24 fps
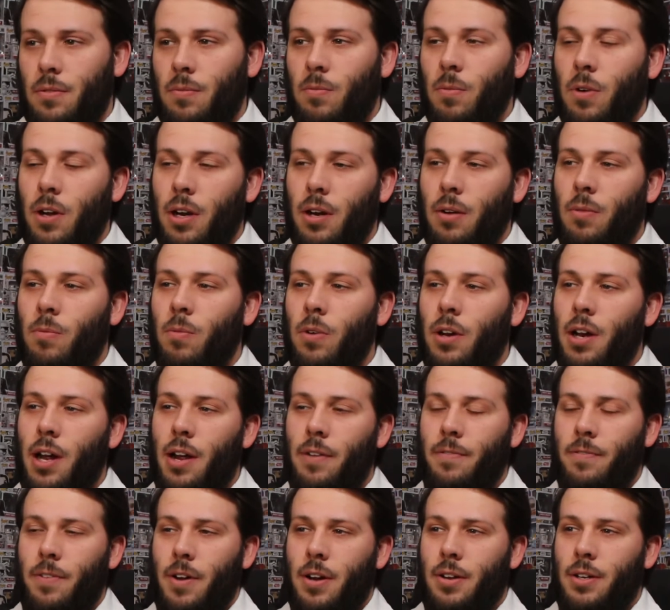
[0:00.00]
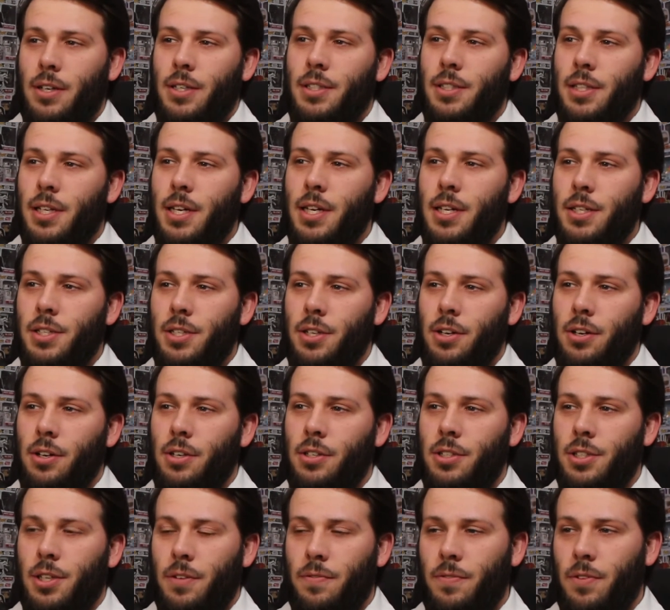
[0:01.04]
What I found is easier
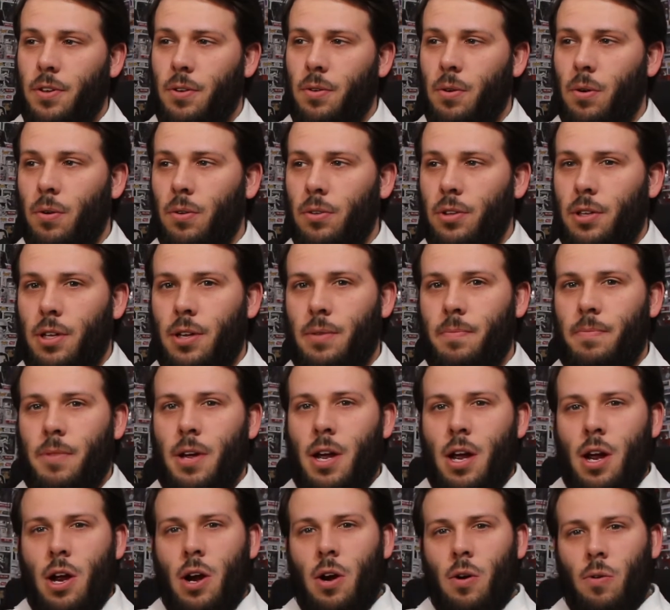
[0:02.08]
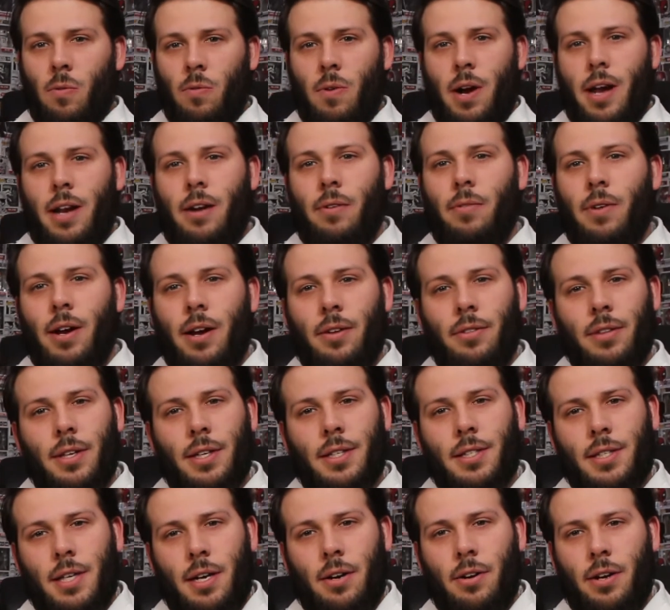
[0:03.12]
is if you hold them right around
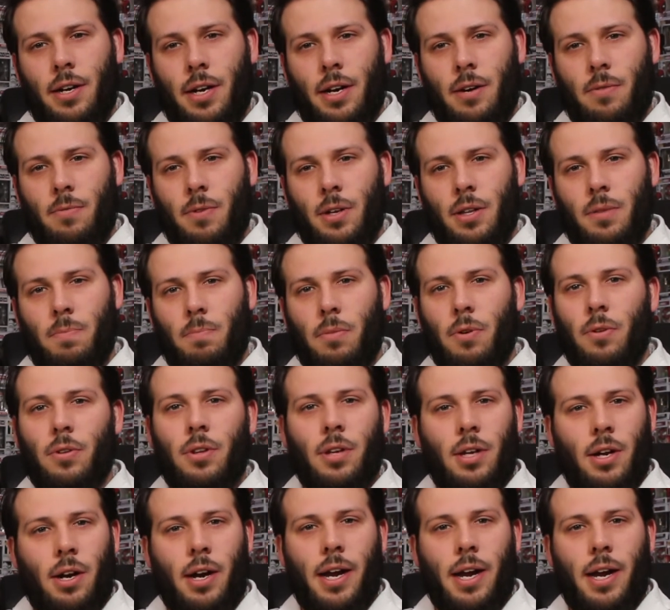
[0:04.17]
this area with both of your